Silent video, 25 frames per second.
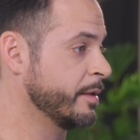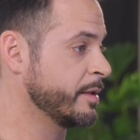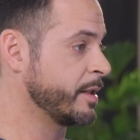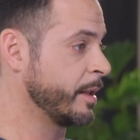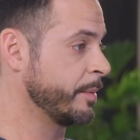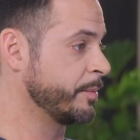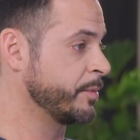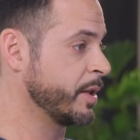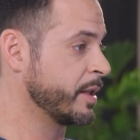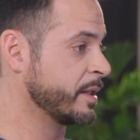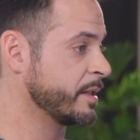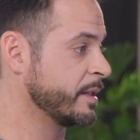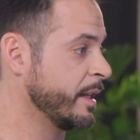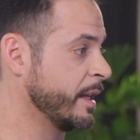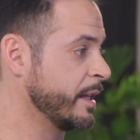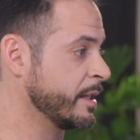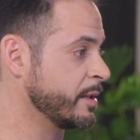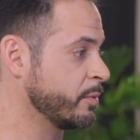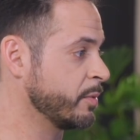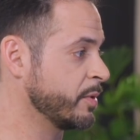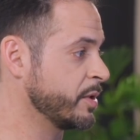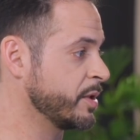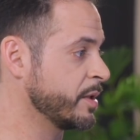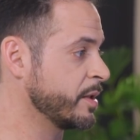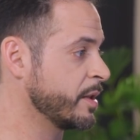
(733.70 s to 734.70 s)
the subject's
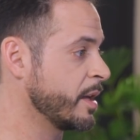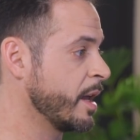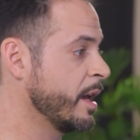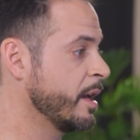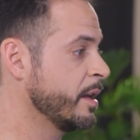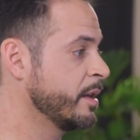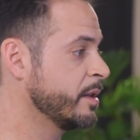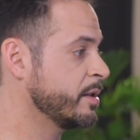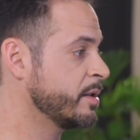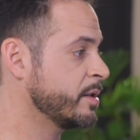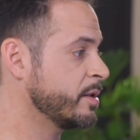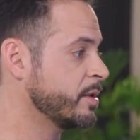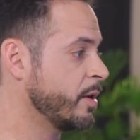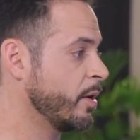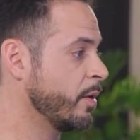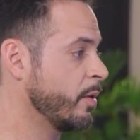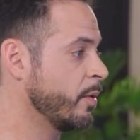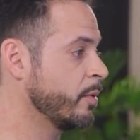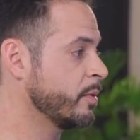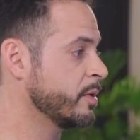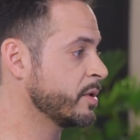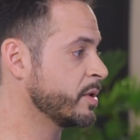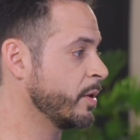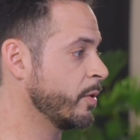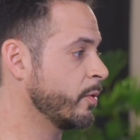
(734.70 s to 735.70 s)
legs, which is
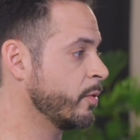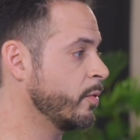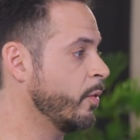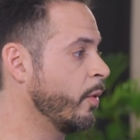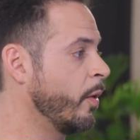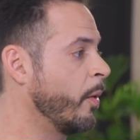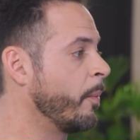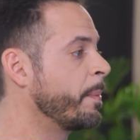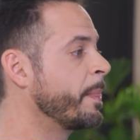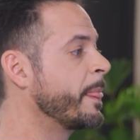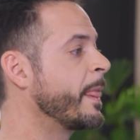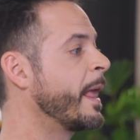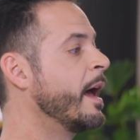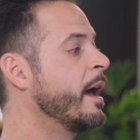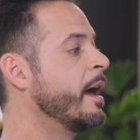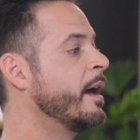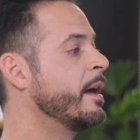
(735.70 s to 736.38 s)
so, so cool.